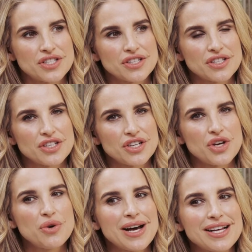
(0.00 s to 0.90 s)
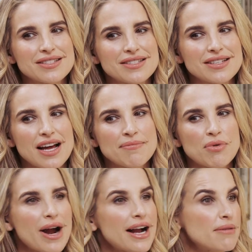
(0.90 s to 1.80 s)
yeah who else oh.
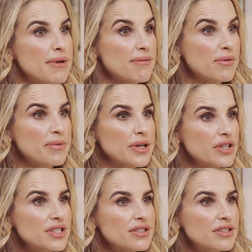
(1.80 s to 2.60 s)
barack obama would be good